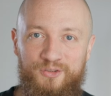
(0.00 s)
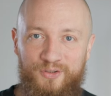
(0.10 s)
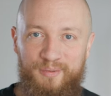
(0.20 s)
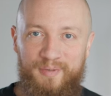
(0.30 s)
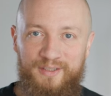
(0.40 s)
the
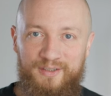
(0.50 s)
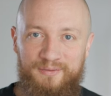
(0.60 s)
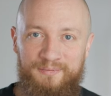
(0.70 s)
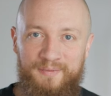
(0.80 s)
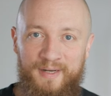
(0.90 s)
journey better,
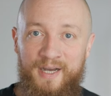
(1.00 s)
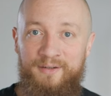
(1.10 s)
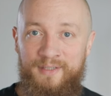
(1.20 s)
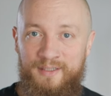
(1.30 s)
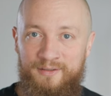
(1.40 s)

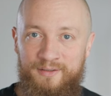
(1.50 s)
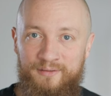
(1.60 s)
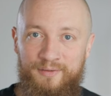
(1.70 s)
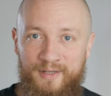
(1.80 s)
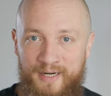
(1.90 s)
hire an
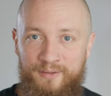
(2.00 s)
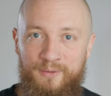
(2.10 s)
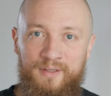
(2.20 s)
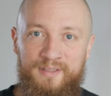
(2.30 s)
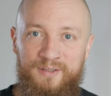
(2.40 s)
editor for higher
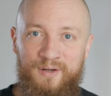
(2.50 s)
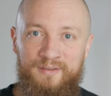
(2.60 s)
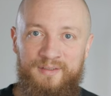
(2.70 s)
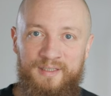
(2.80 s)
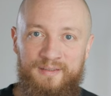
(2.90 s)
quality
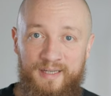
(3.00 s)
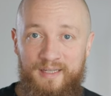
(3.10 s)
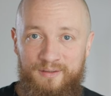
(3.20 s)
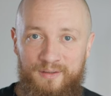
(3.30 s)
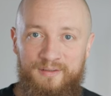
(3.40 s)
content,
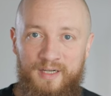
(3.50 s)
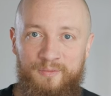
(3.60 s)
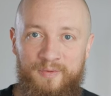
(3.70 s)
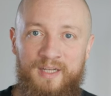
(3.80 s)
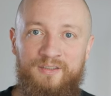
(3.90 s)
and
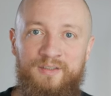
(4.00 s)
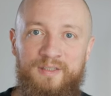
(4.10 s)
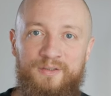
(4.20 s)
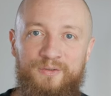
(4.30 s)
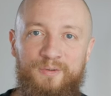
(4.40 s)
consult with
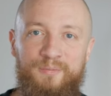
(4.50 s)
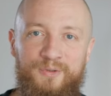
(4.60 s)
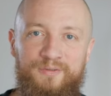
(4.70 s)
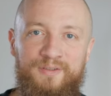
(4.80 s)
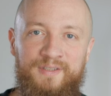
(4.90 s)
engineers to
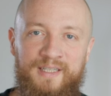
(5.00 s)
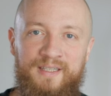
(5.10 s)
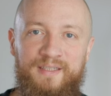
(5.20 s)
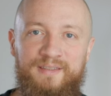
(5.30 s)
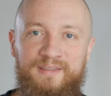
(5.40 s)
improve the
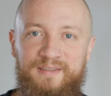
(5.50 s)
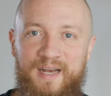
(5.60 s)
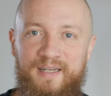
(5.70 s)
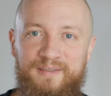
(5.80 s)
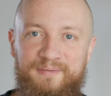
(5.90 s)
satellite's
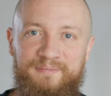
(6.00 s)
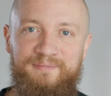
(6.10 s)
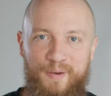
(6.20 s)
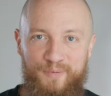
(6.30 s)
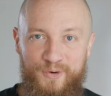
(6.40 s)
design.
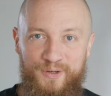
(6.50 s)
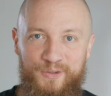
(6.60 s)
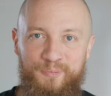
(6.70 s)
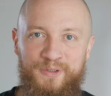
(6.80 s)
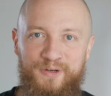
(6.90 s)
I'm going
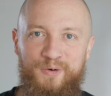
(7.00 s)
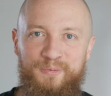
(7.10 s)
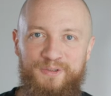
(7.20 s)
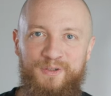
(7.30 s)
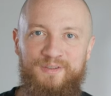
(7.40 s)
to put an
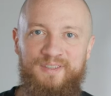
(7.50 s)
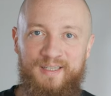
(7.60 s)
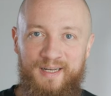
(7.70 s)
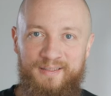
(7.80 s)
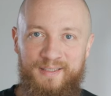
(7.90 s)
open source
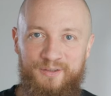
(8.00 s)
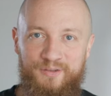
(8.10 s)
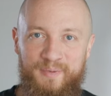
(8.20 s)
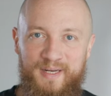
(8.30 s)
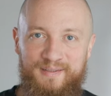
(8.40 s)
satellite into
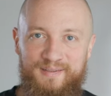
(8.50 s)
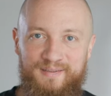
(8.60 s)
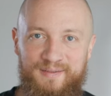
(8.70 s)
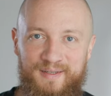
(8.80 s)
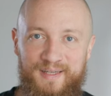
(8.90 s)

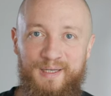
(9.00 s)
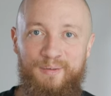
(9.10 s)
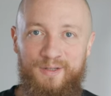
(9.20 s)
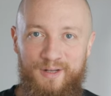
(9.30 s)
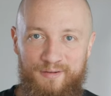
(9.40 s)
space, and I
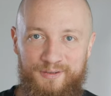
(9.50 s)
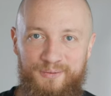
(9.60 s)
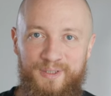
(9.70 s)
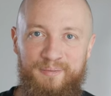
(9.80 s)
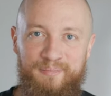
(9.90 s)
would love to
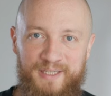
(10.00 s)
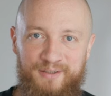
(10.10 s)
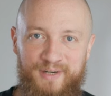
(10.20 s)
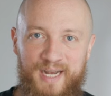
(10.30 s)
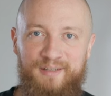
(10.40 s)
do it
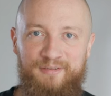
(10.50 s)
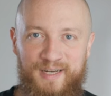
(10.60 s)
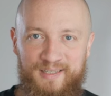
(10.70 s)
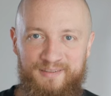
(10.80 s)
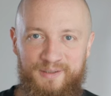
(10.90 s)
better and
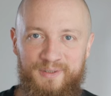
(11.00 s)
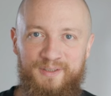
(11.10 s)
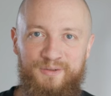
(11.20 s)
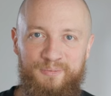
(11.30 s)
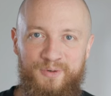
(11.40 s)
faster with
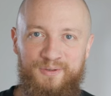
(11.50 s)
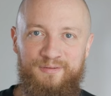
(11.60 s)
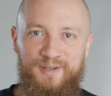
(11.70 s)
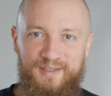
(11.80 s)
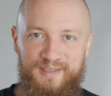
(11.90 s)
the support
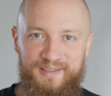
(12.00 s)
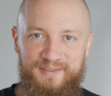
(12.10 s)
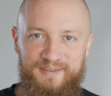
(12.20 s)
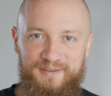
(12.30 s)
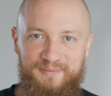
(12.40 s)
of
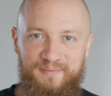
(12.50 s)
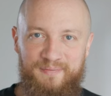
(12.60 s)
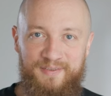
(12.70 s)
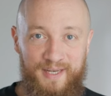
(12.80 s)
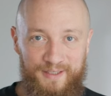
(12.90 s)
Artlist.
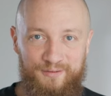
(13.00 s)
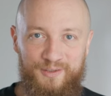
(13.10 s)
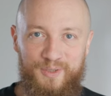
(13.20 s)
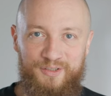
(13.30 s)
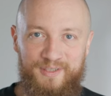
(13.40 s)
Thank you
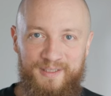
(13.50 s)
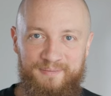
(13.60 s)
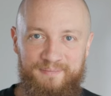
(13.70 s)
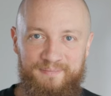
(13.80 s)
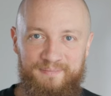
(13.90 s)
for watching.